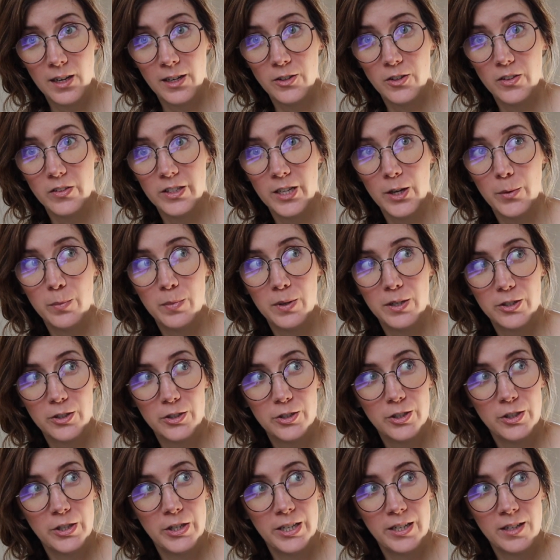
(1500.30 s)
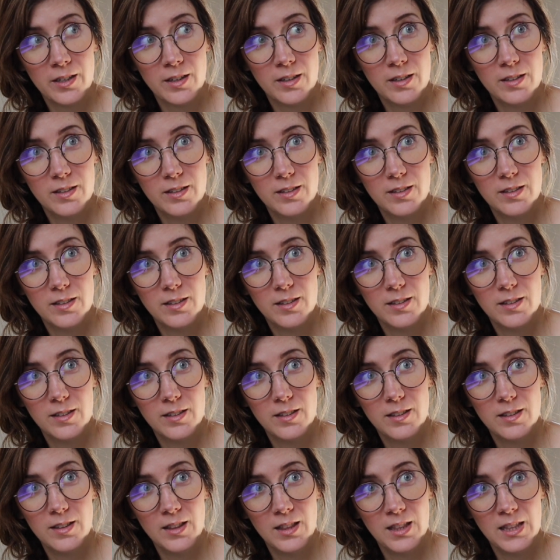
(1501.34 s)
I just kept picturing
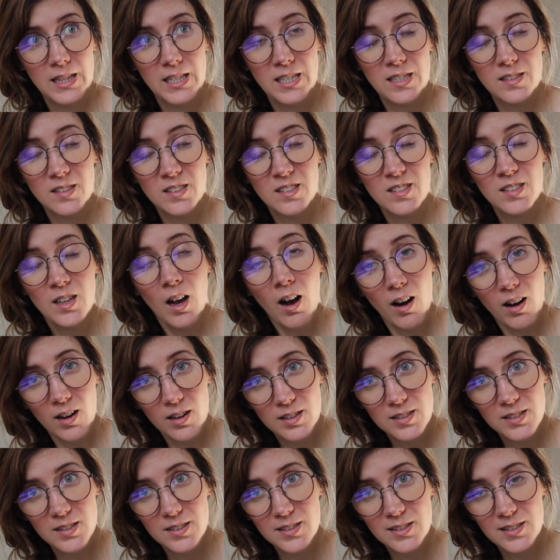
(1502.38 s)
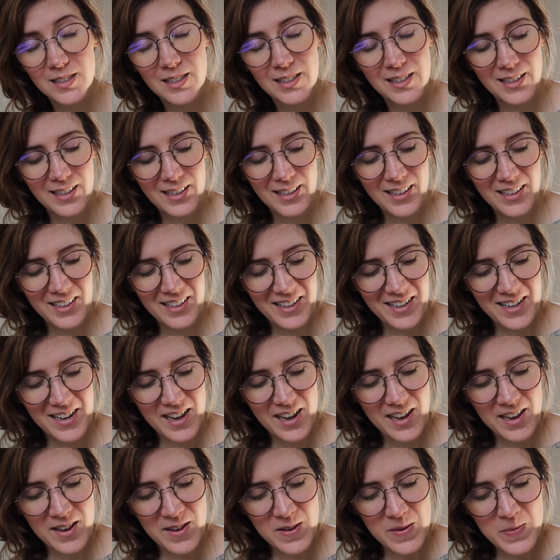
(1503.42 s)
these socks.
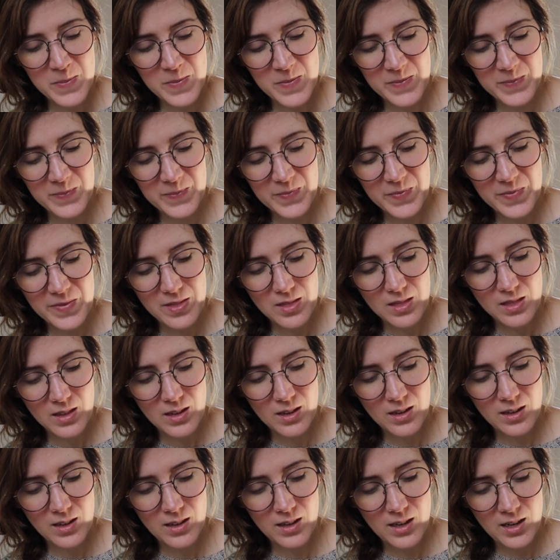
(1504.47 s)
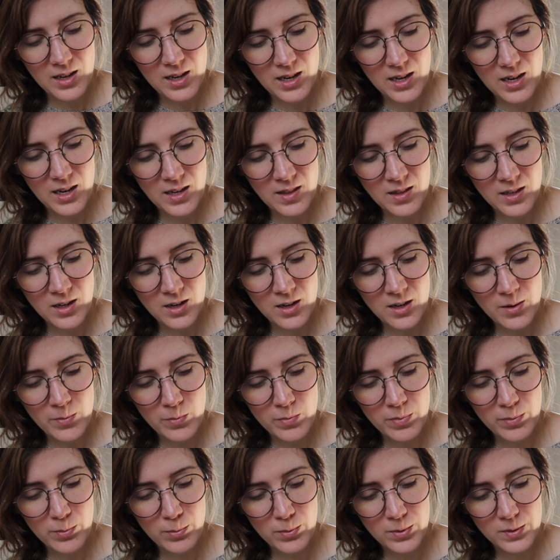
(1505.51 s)
And then
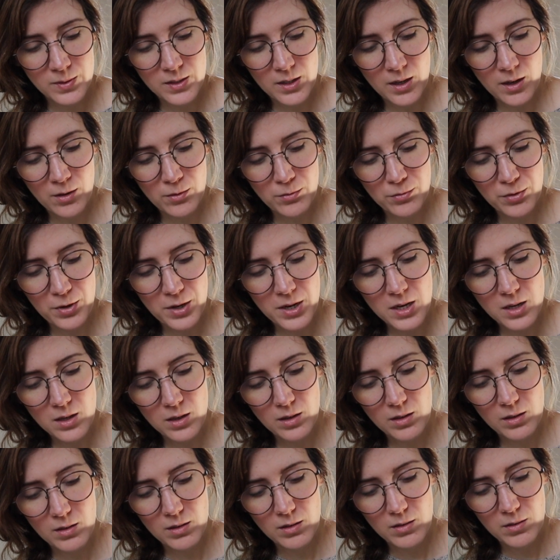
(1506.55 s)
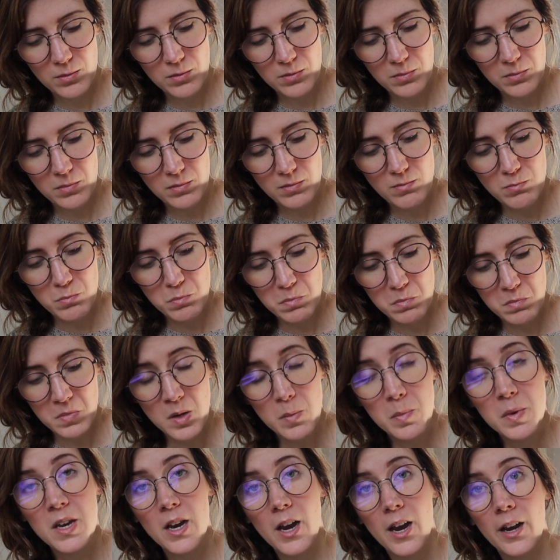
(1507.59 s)
I was kind of like,
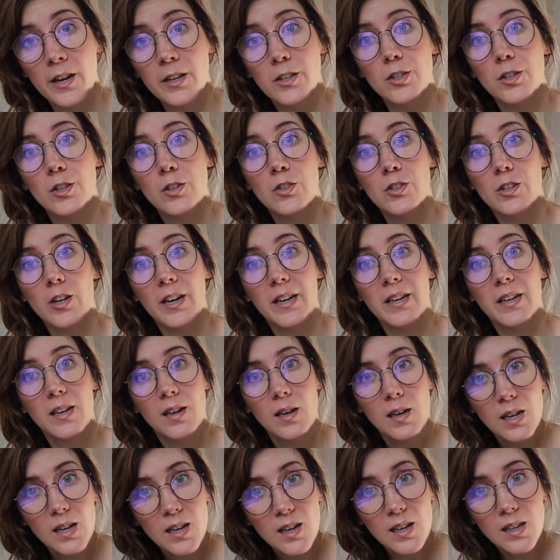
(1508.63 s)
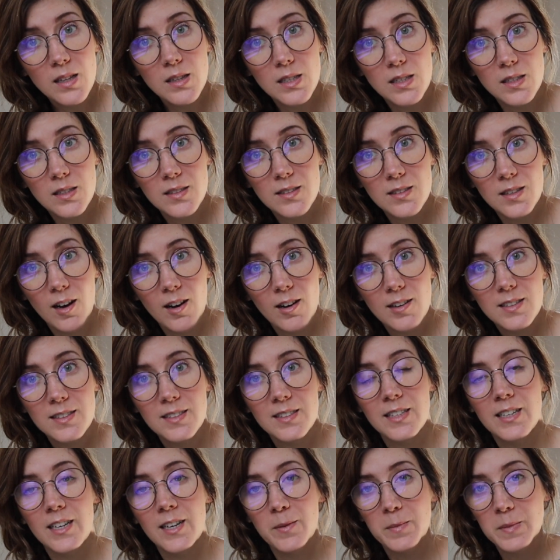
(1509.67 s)
maybe I should try knitting these socks
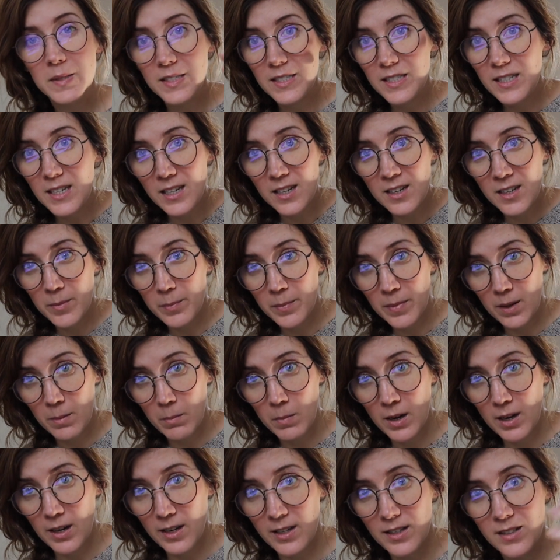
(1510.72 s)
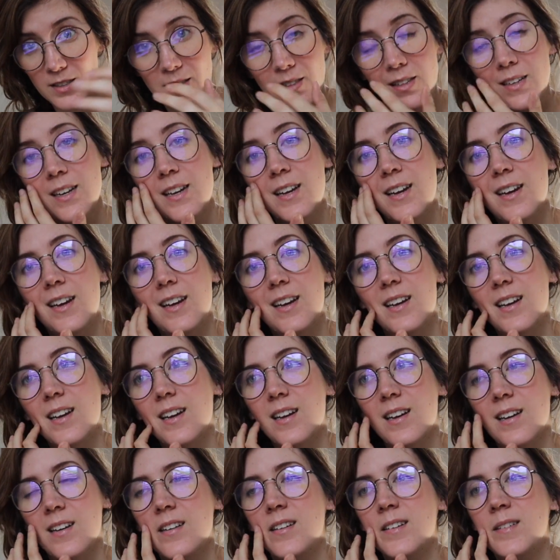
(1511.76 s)
that I'm seeing in my mind,
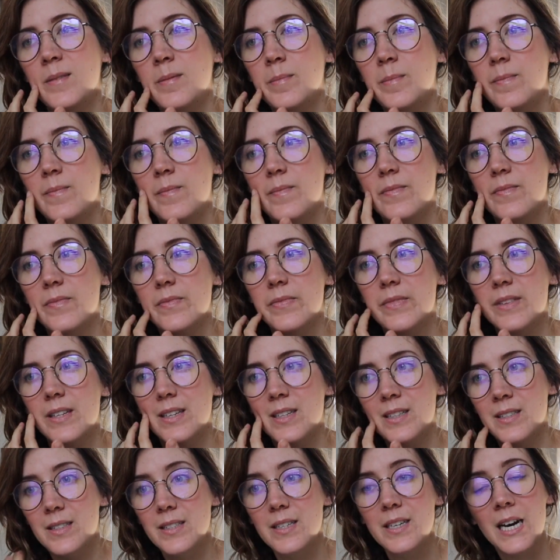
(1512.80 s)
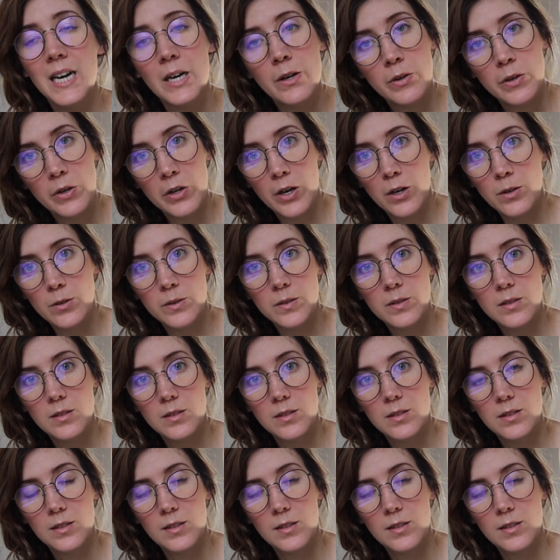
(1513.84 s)
and see how it goes.